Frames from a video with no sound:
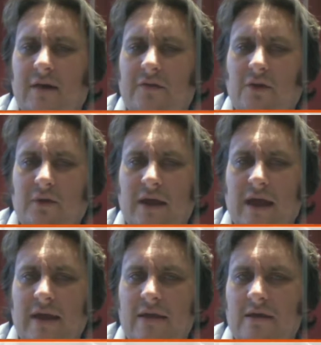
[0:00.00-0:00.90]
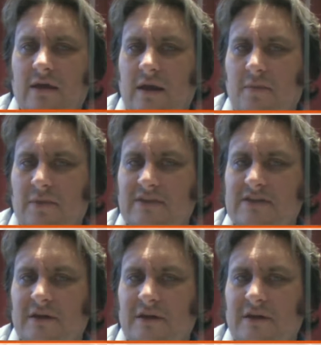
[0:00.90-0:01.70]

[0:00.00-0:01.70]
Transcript: Q&A a couple of weeks ago.